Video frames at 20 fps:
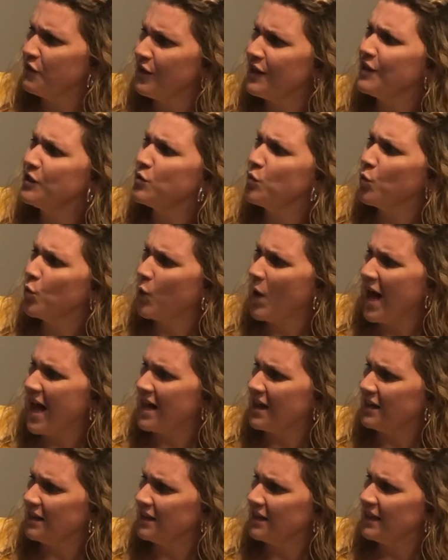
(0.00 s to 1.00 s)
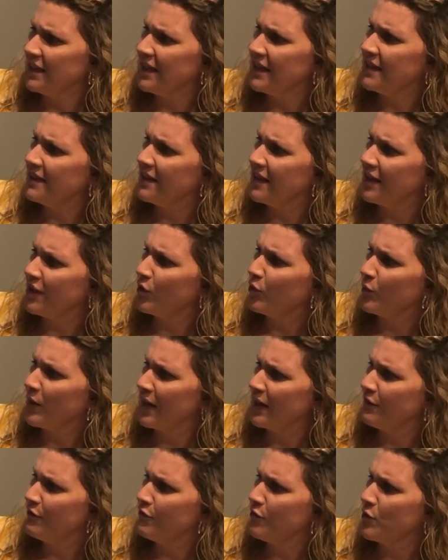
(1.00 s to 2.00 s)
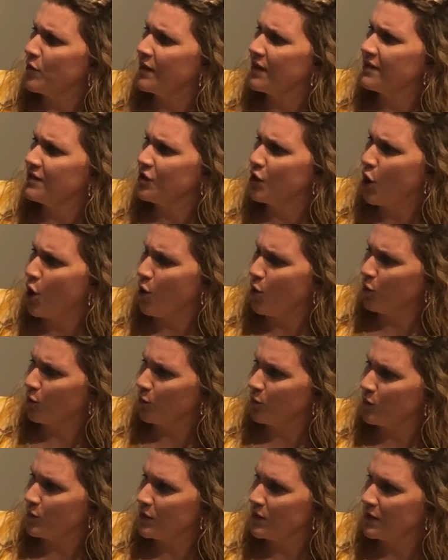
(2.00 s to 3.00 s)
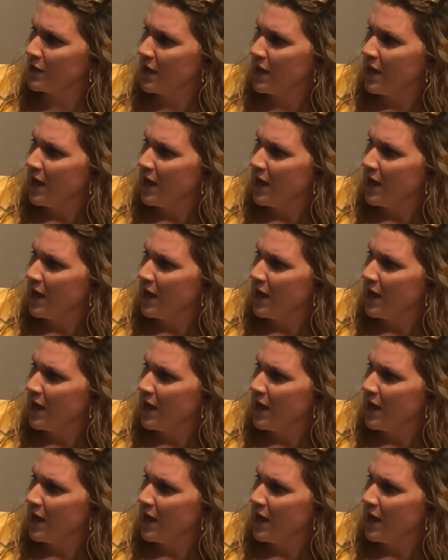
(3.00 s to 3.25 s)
fit well in their rainforest homes.